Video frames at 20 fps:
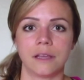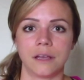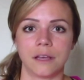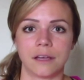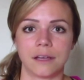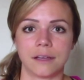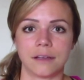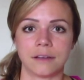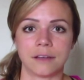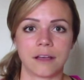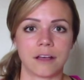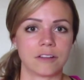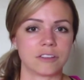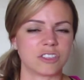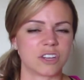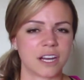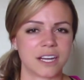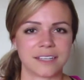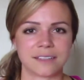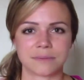I'll
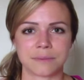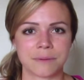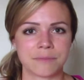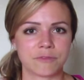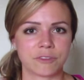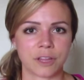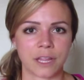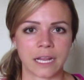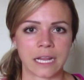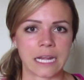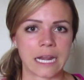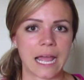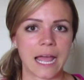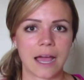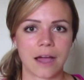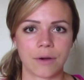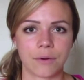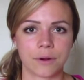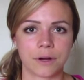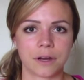try to swim for like an
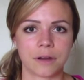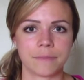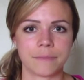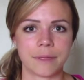hour,